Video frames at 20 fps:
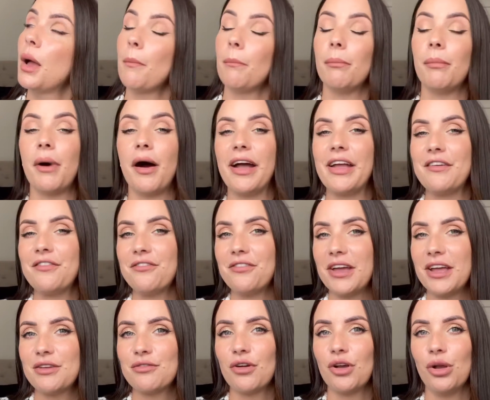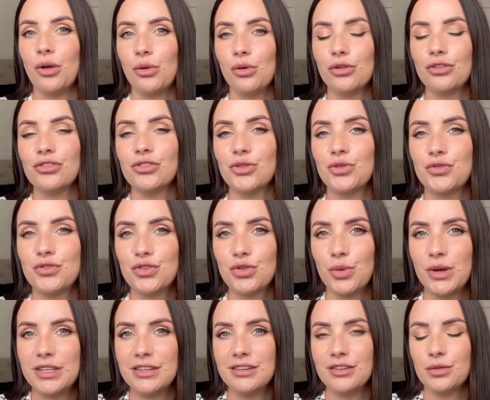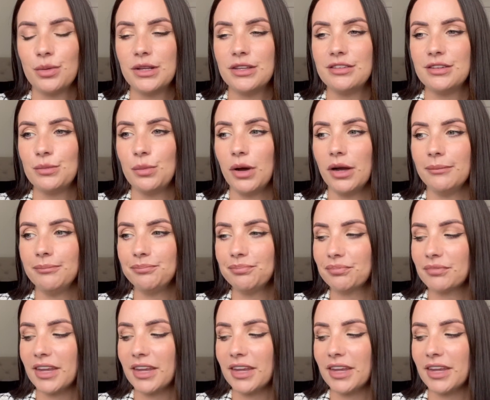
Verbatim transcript: my favorite launch of 2021.